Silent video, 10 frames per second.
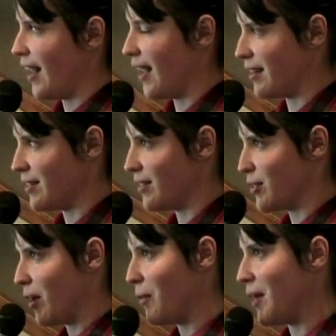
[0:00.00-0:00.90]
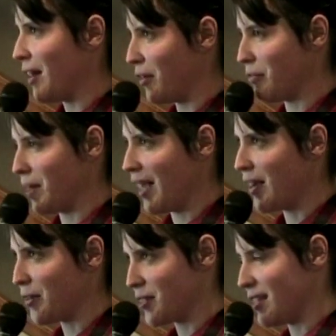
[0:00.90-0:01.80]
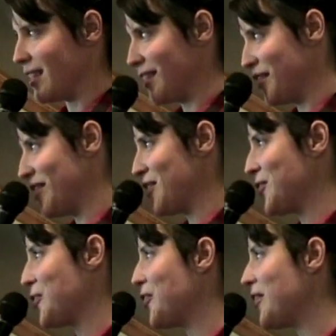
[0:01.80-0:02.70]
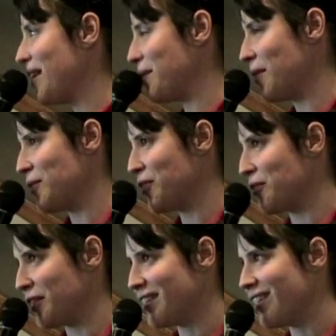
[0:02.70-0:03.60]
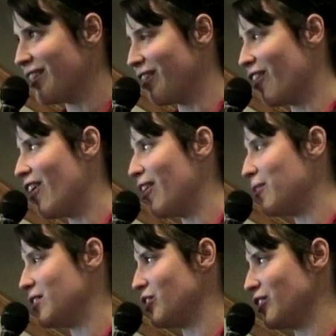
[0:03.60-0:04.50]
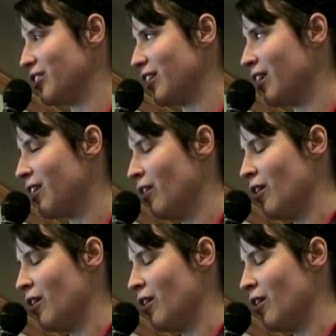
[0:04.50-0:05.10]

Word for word: And so I went out of my house, and this is a story that my mother would tell a lot, was just like,